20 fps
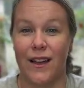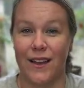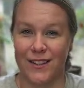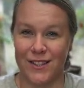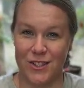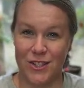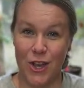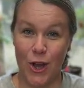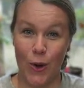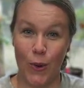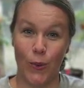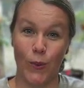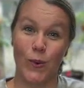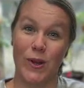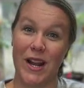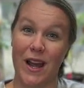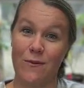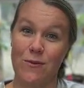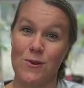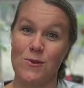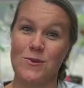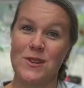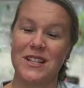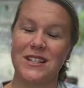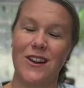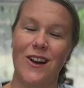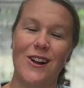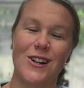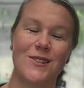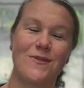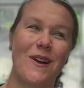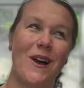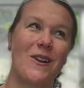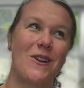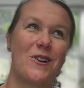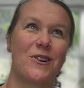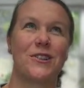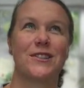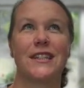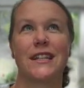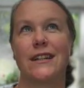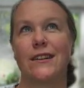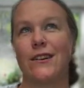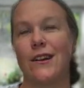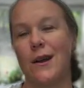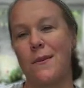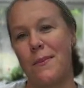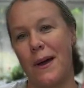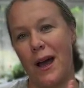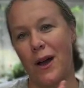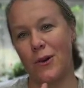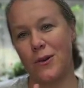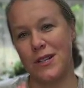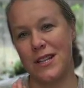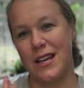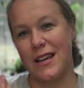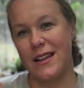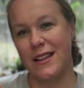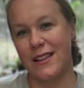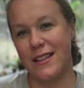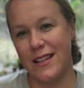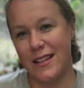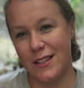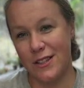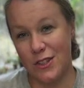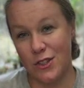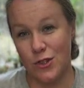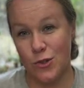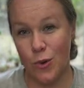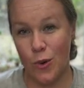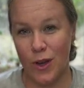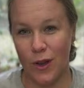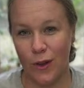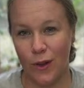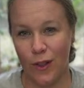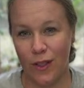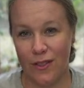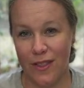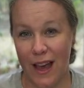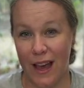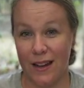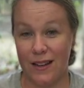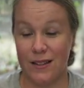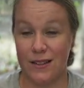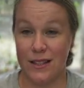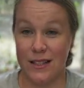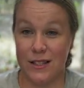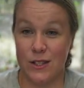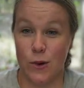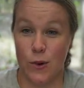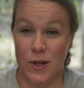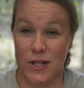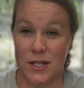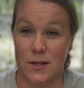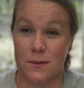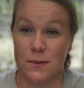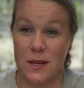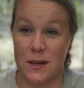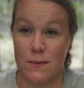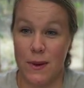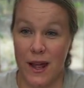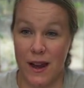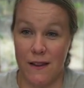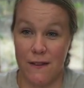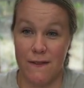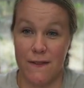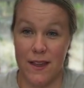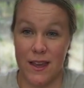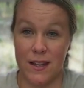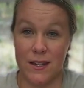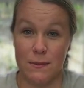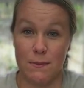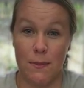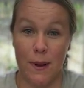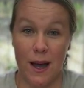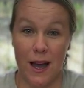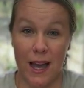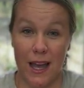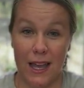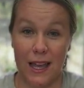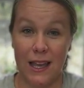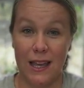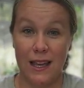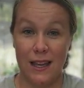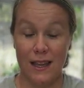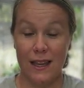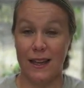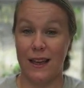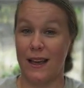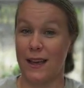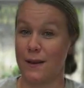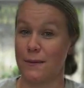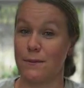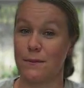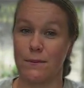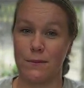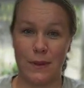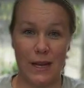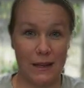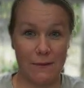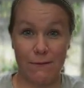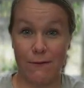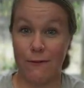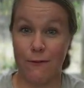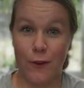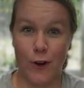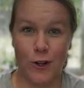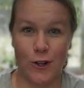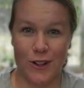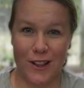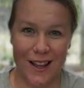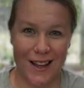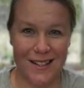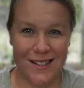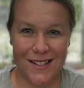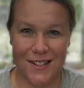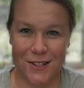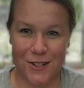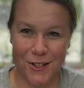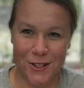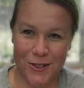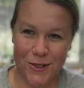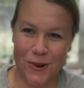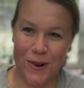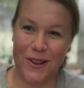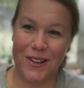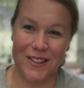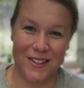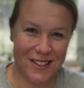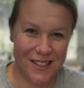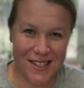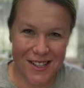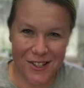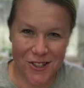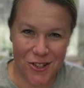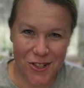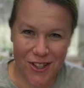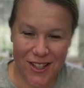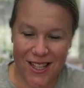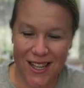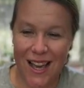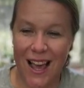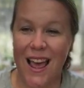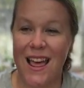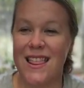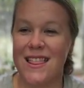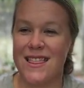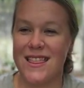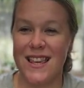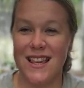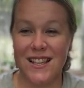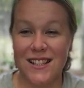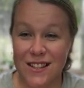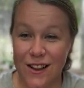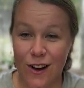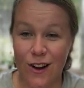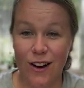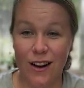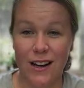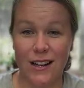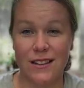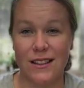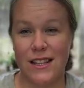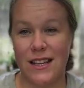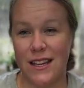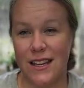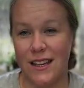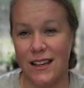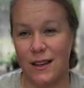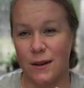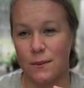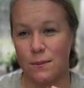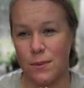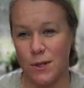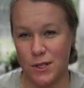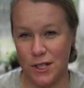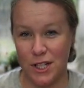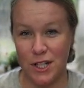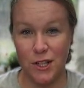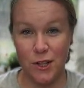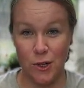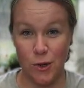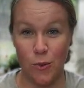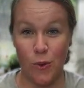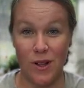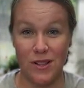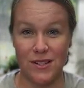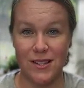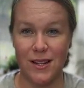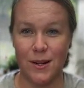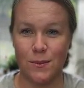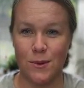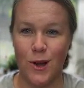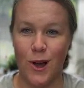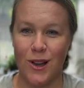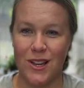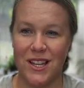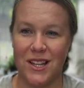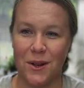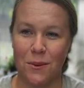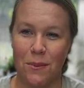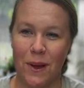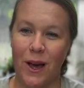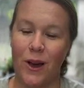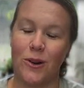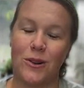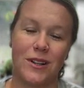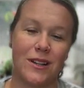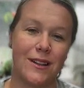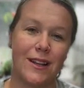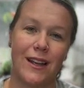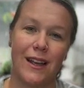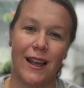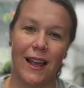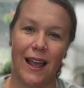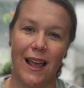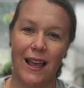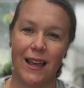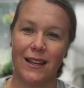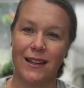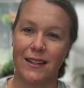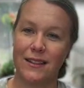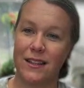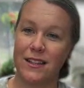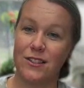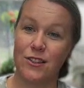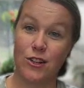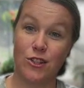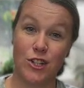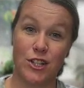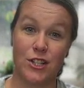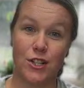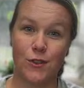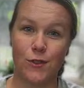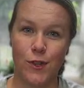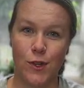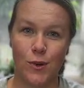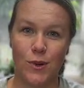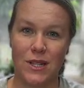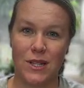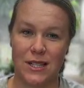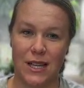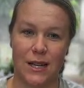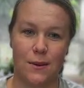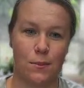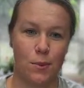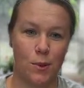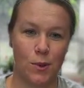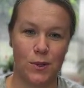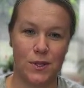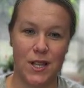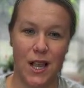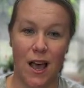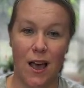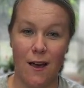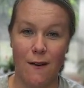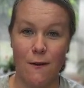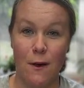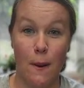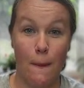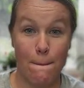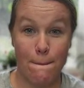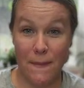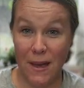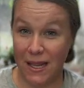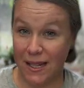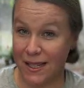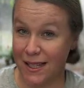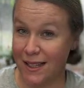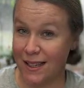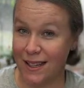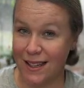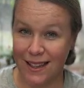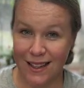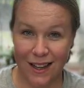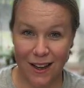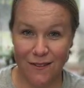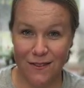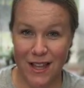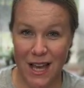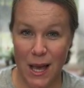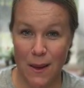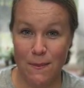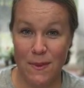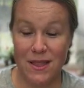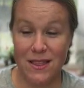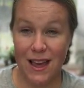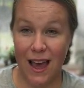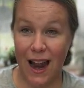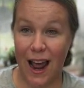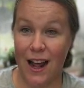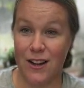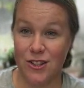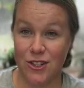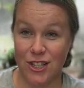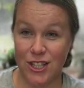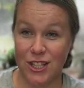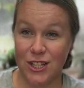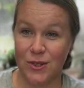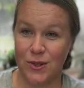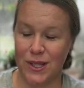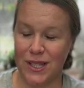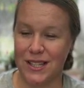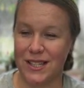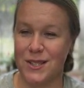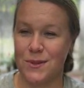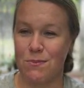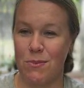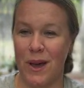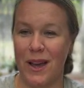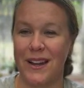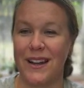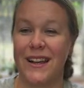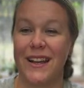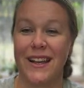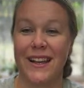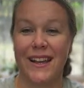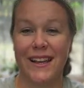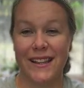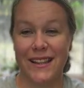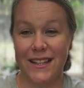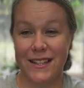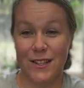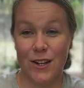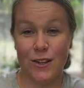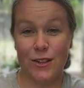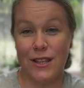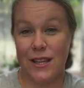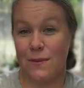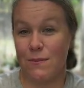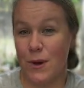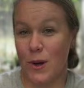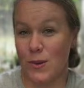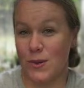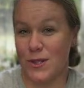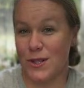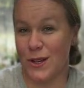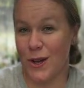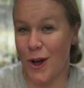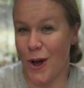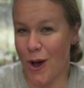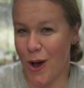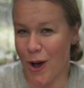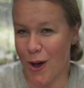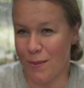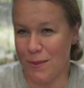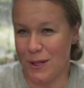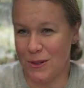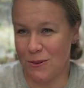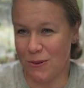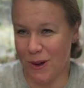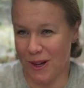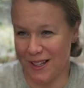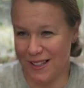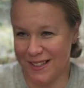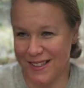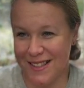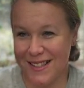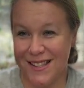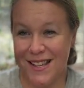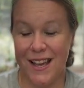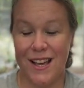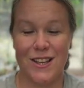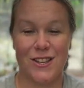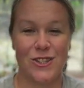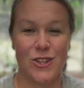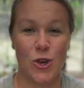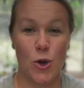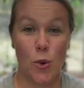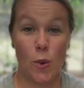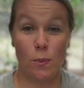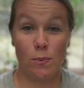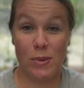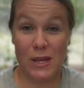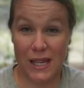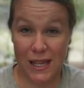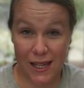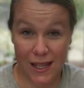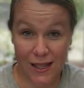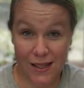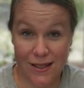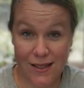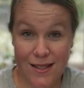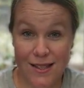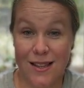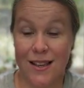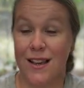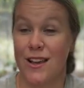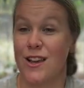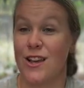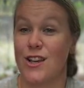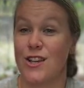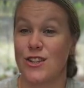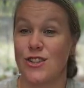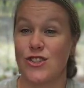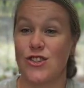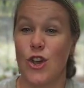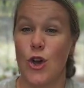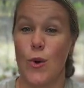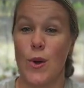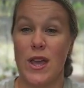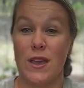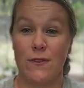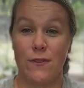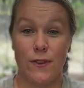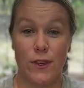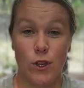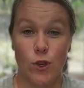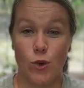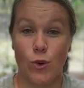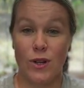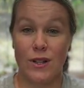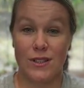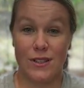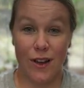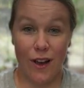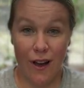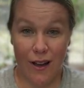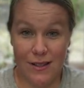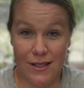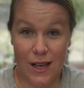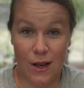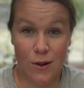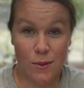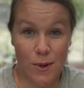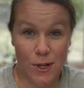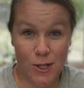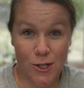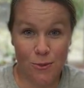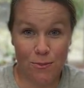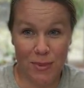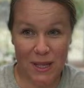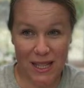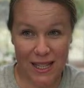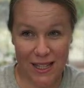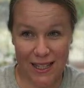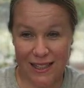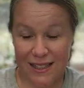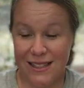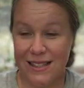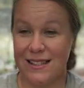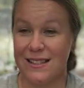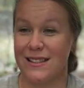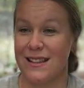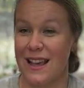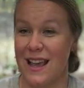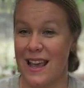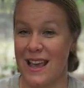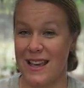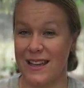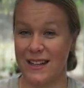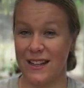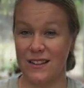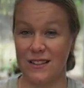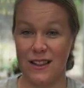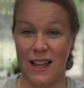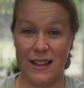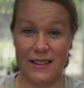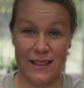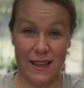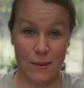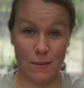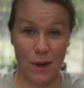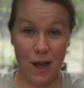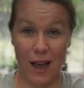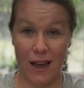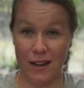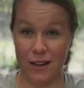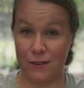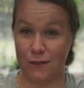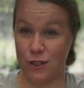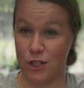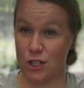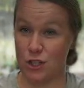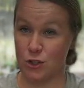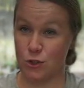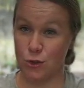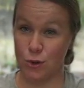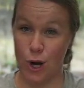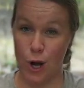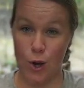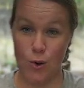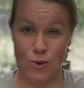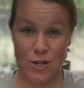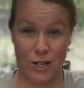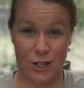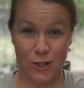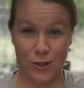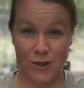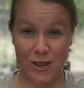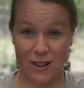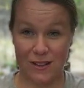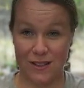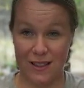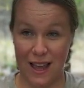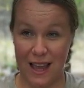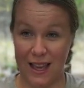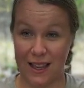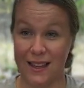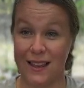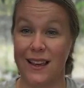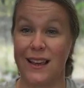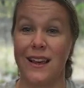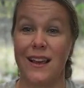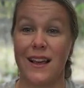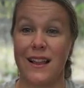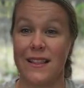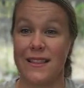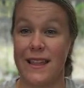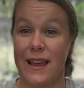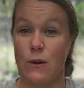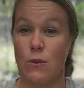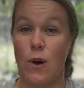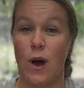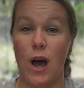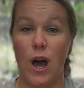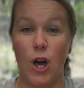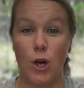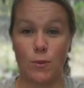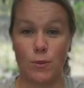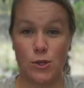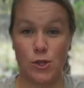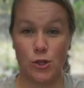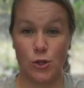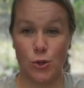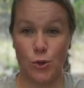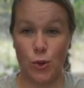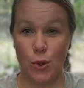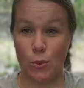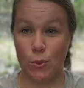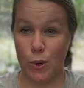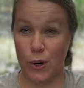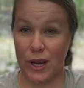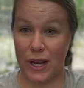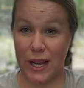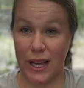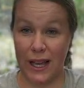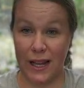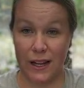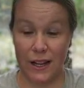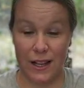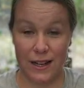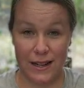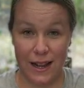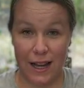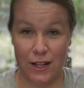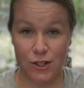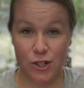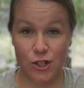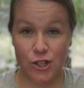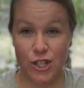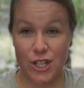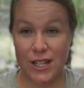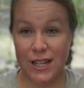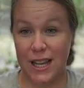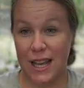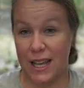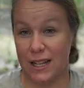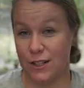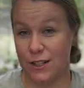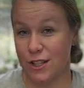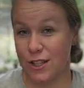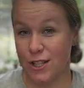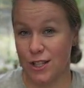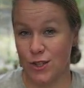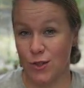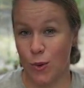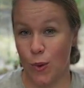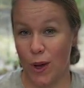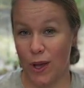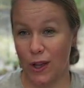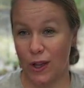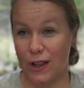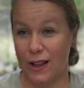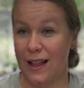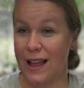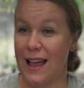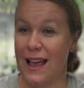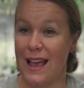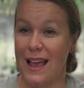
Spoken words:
So, whenever we talked about earlier about the soil that is going to be benefit by fertilizing your soil, essentially, these are the particular ones that I'm talking about, and these are just a few examples of many of them that actually do this. But these are the most common ones. So, peas. So, if you toss out a bunch of peas and let them kind of just grow and do their thing, they will help to bring in nitrogen into the soil